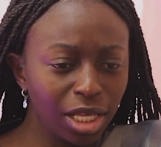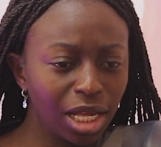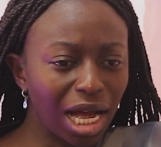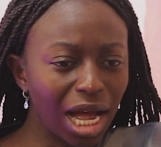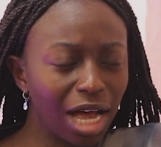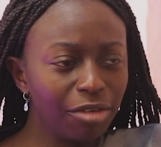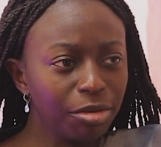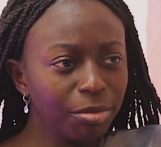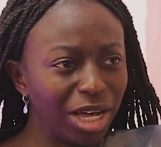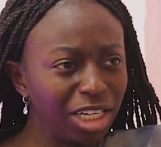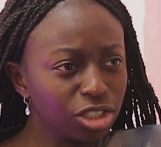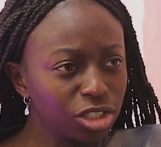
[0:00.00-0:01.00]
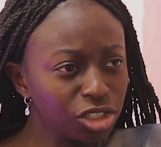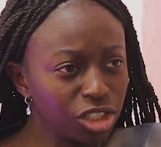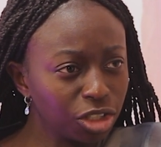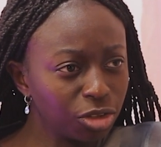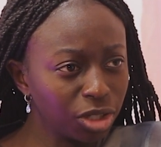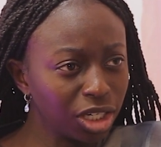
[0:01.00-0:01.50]
I have a bachelor's
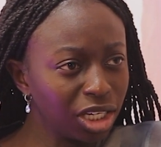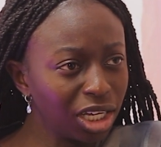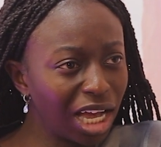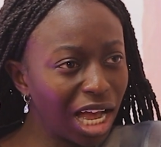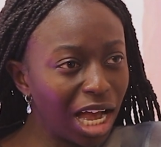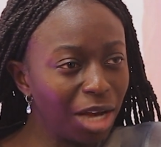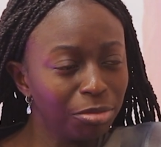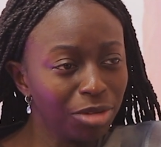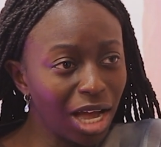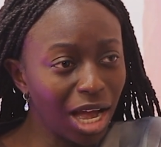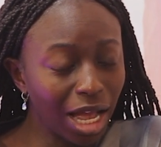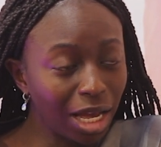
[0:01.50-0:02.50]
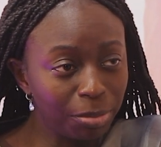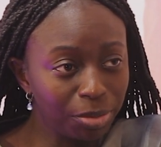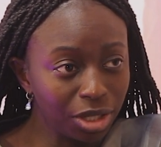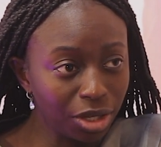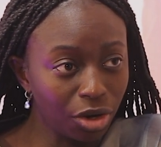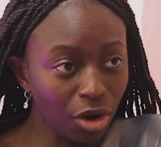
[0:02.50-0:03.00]
degree. I'm not happy
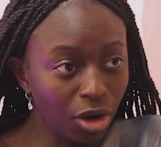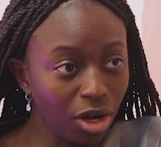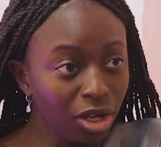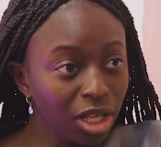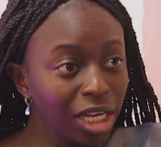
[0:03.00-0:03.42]
at all.